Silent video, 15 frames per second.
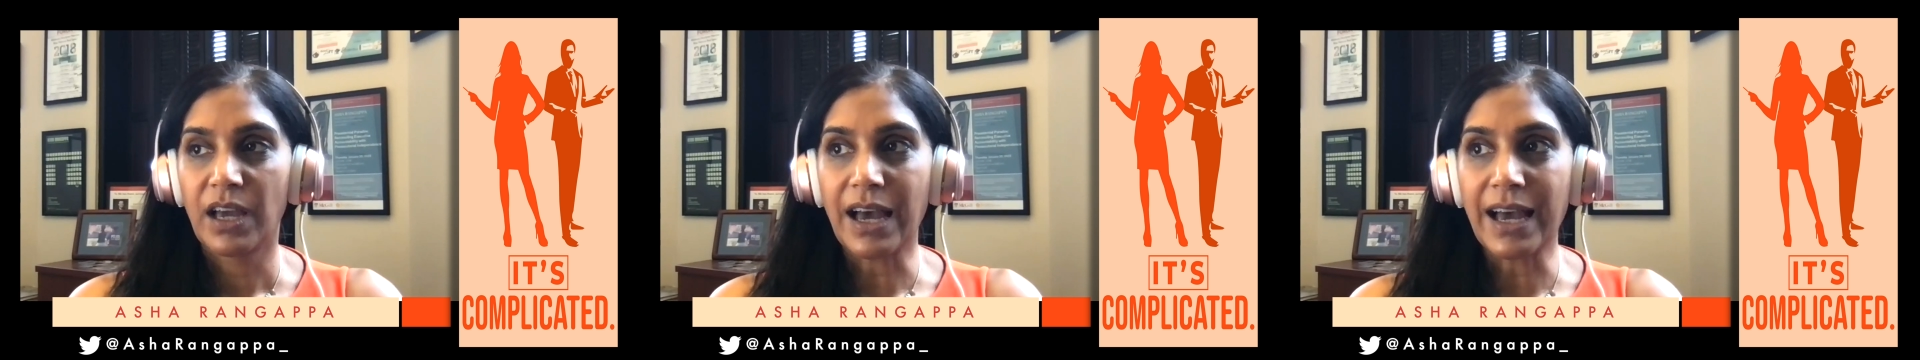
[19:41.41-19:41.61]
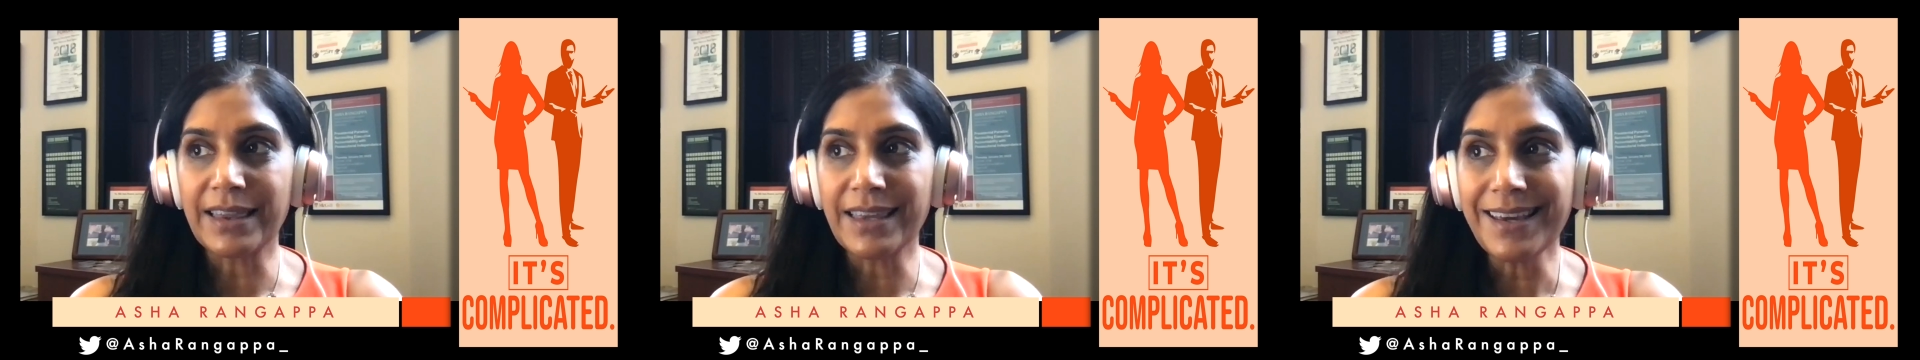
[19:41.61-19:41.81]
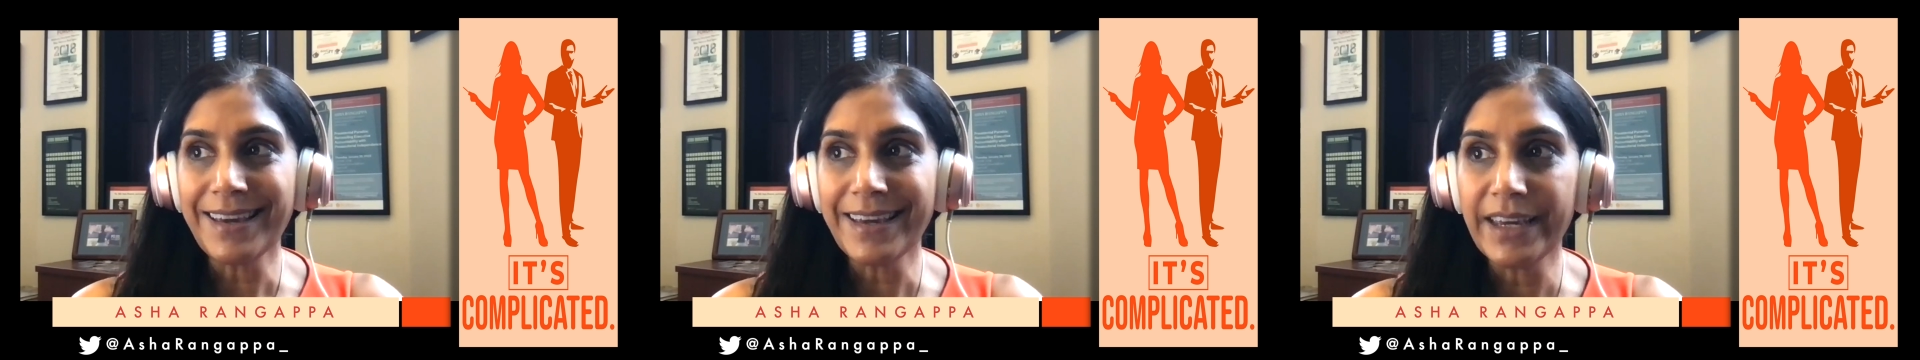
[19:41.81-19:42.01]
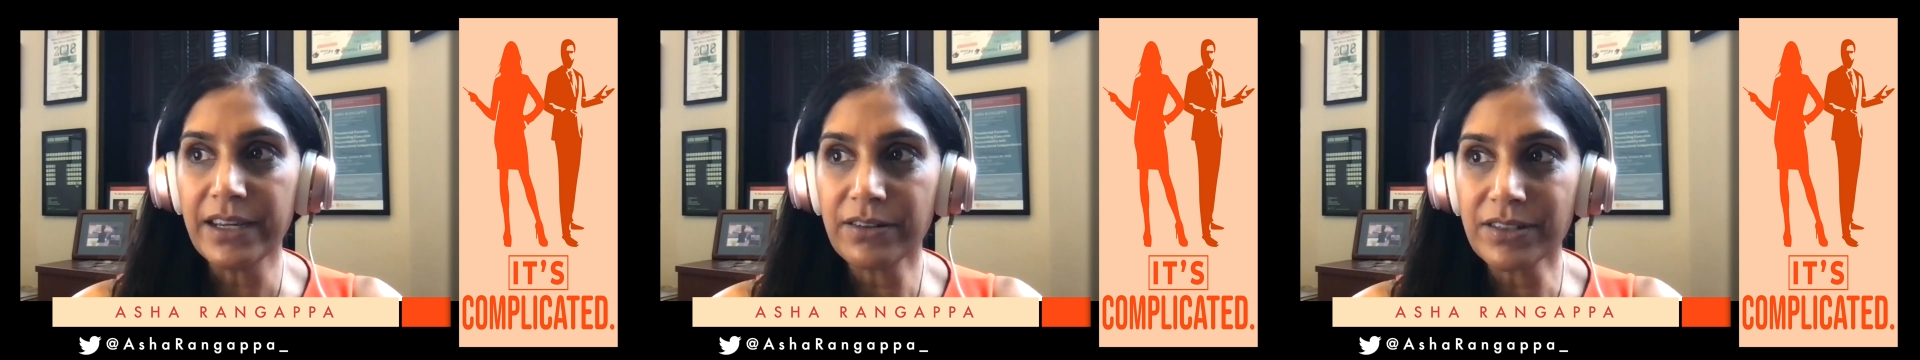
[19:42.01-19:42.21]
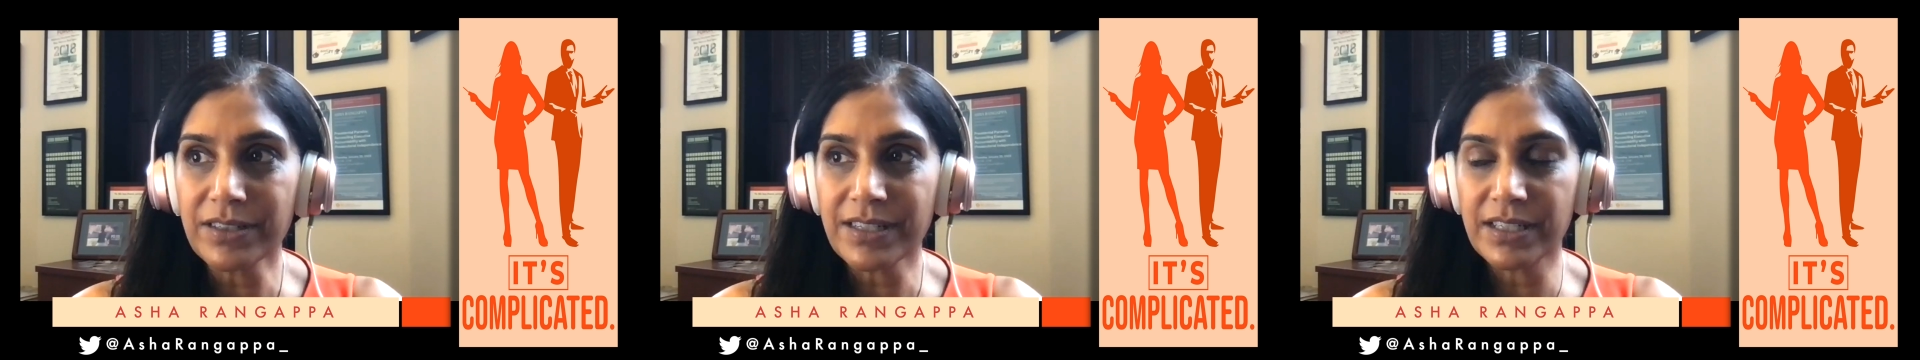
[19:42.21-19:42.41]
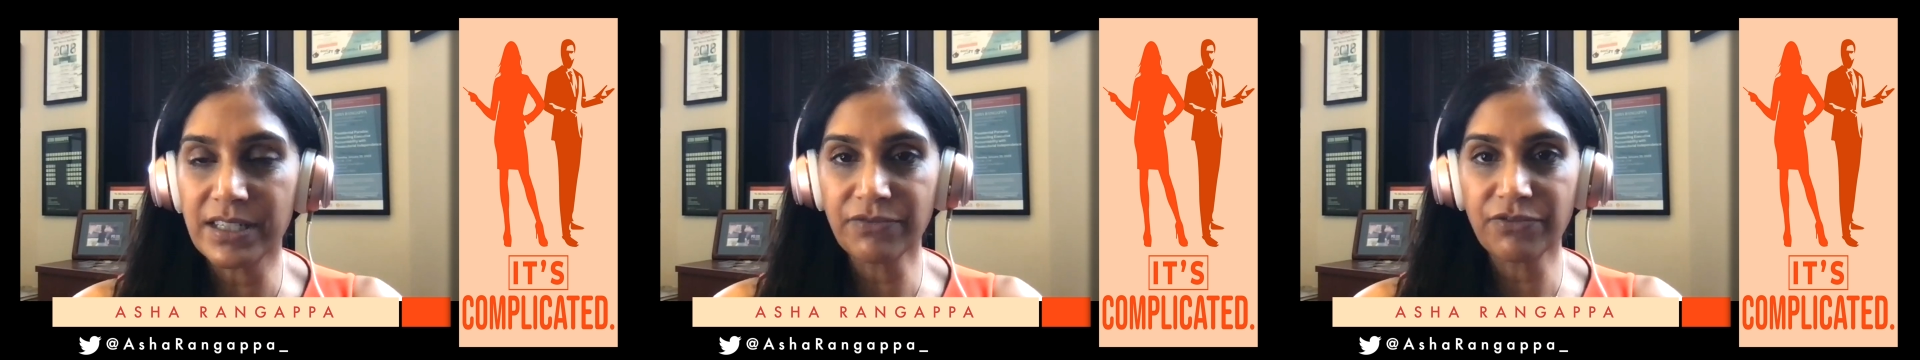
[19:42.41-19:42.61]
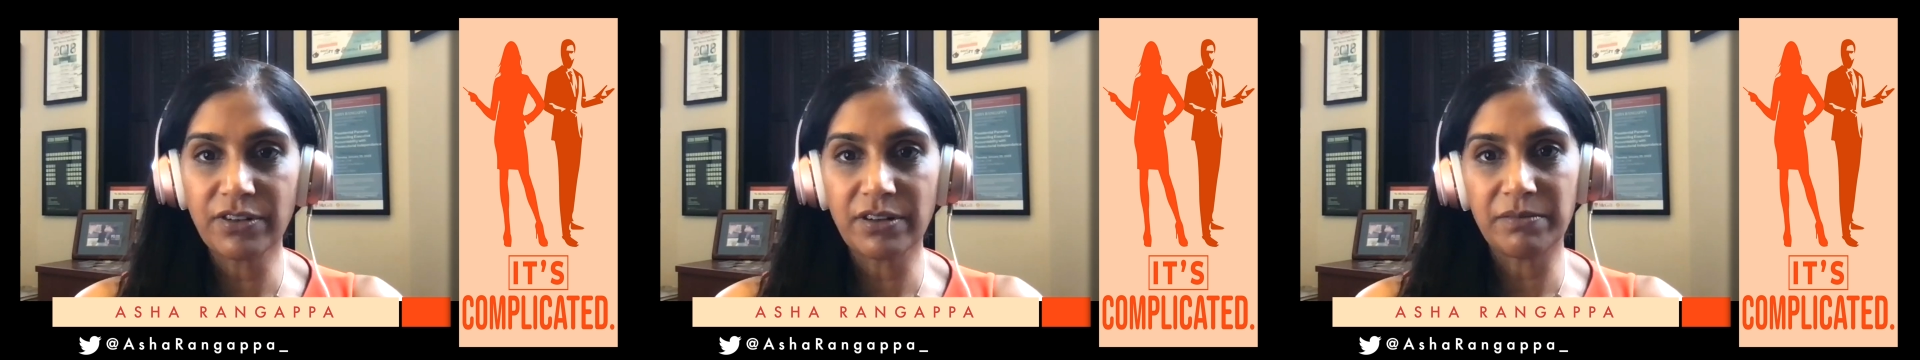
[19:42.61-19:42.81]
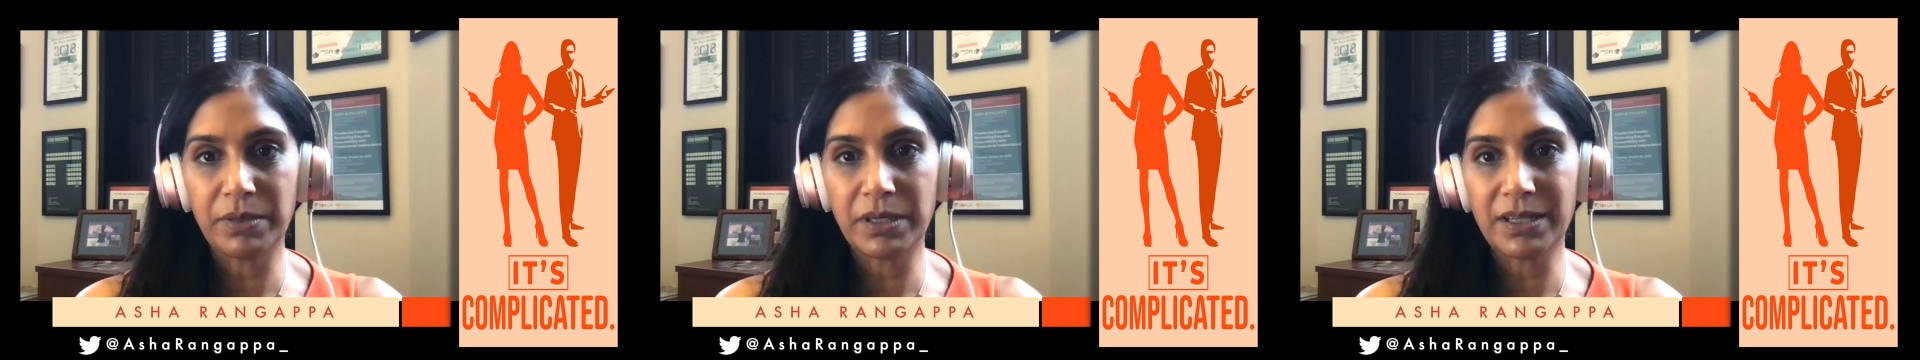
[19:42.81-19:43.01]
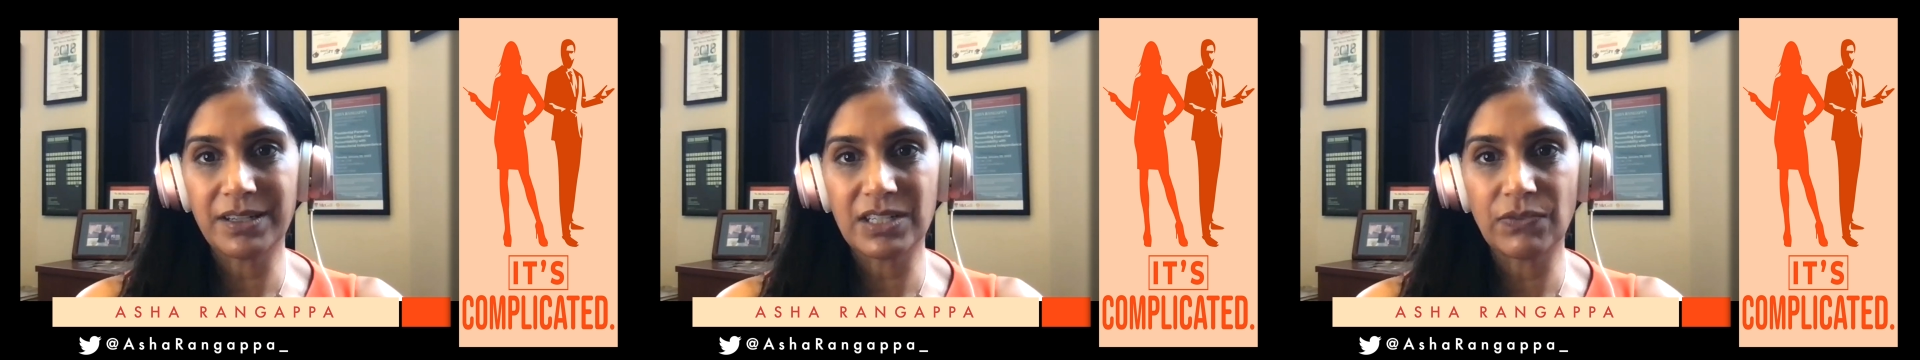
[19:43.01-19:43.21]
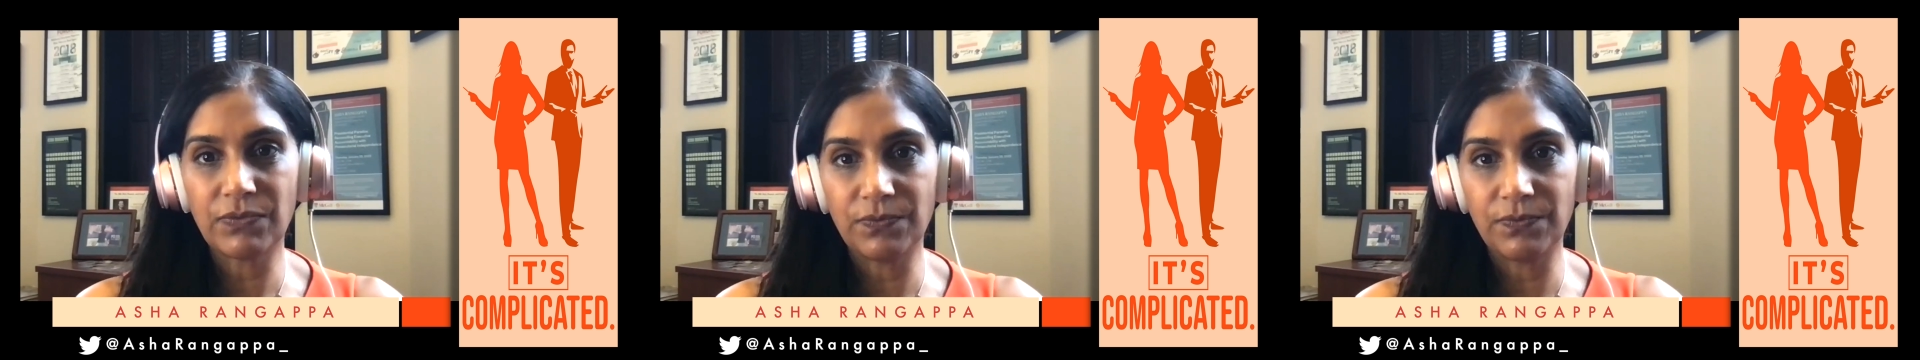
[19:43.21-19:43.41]
I think here it's different
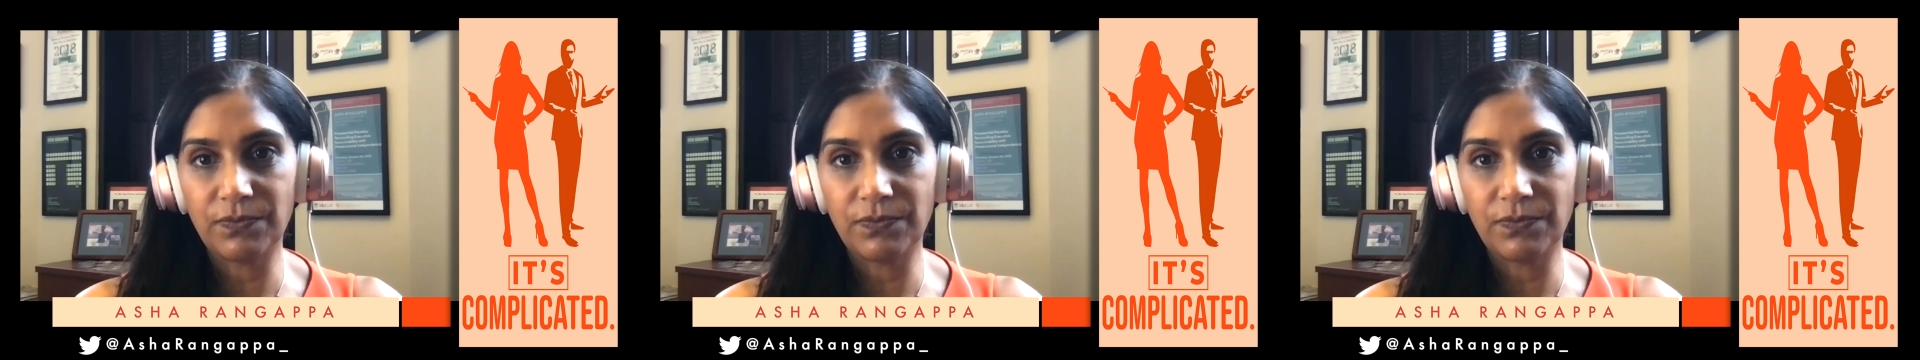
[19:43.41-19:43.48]
because